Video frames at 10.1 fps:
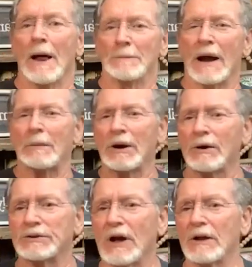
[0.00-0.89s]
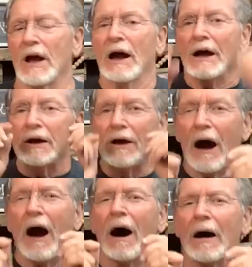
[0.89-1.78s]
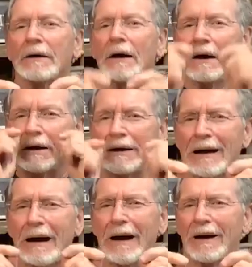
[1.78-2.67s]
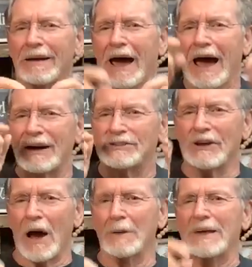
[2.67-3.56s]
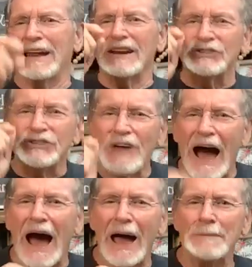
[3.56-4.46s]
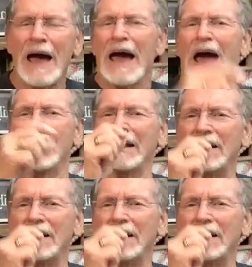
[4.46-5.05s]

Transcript: But I'm here to tell you, God, God has got them in His time and in